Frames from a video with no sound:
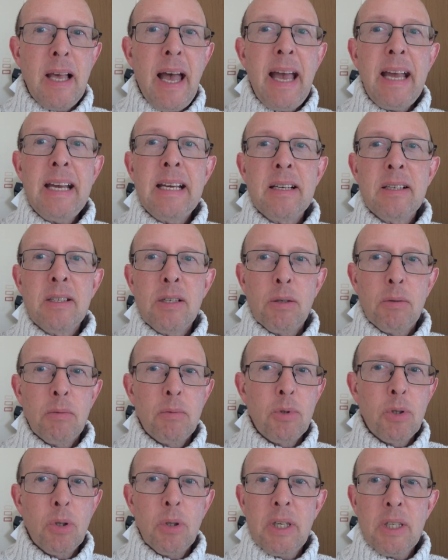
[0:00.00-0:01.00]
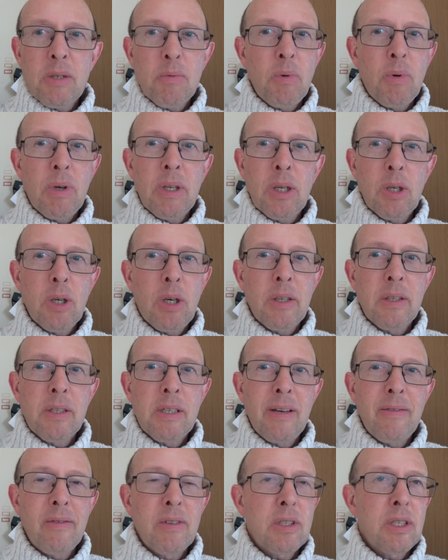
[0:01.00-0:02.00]
eight. Don't ask me why they're
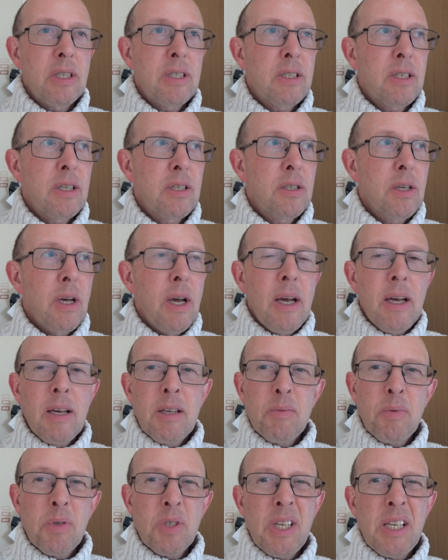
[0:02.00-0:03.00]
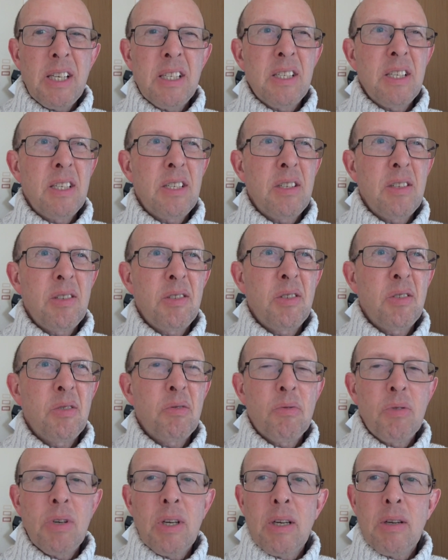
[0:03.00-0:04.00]
called Seven Sisters. I suppose eight sisters
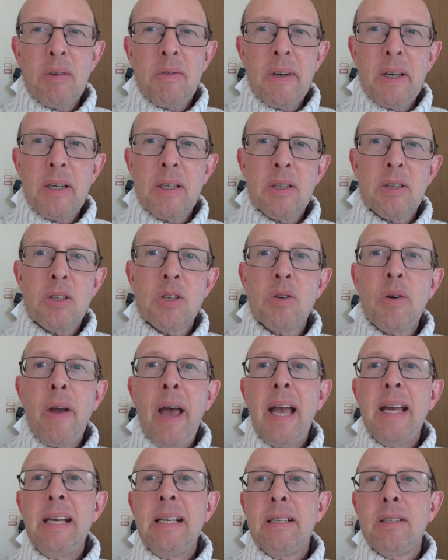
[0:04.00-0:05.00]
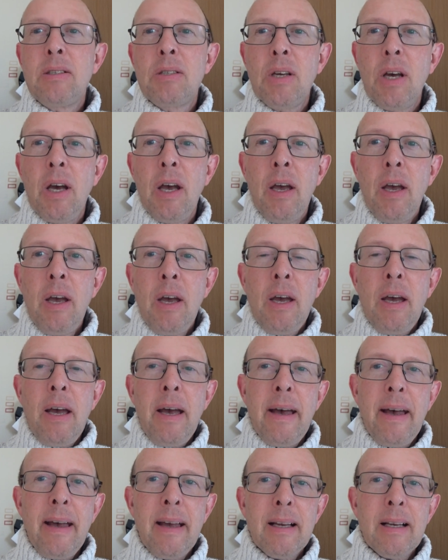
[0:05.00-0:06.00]
doesn't really fit. There are eight
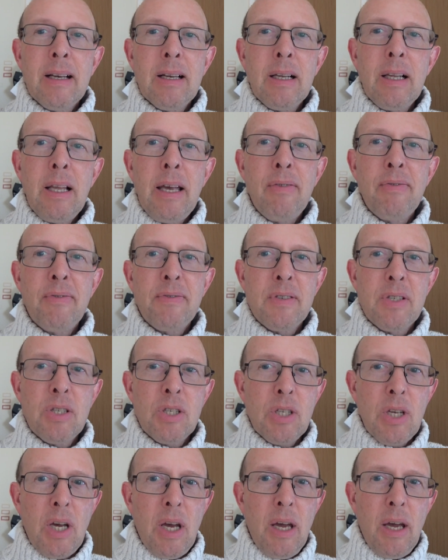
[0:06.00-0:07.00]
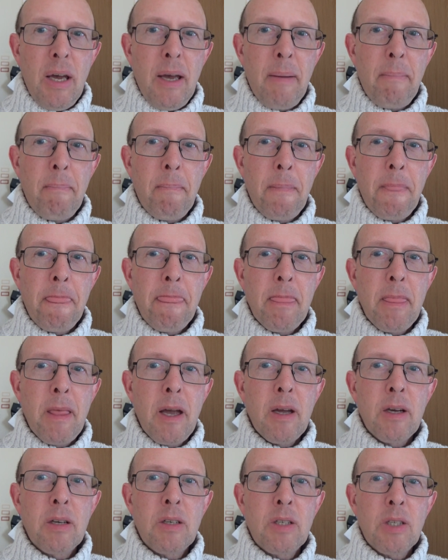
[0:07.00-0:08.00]
cliffs
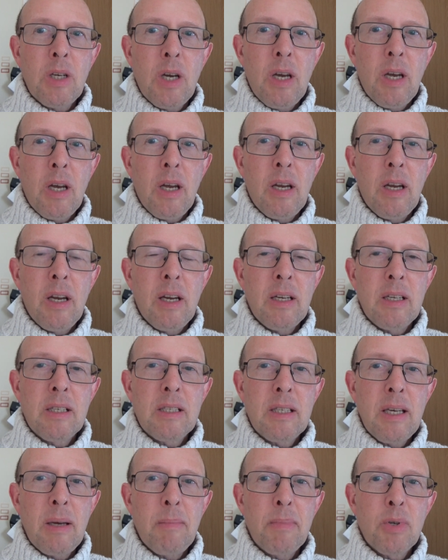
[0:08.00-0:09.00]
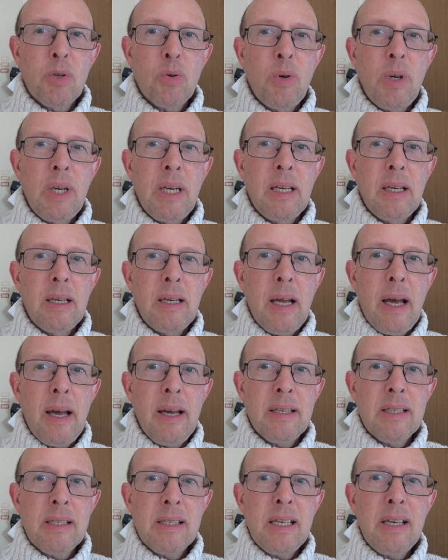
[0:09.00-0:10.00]
that sit
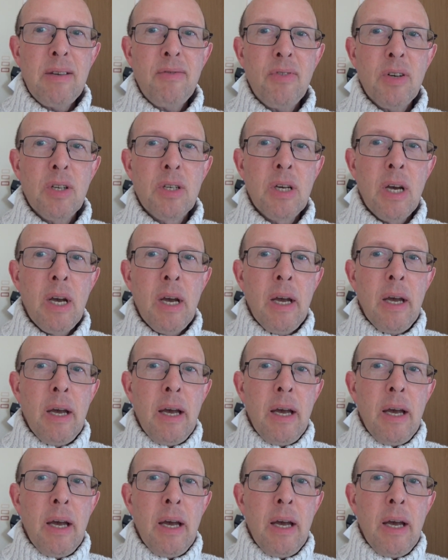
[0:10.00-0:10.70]
between Seaford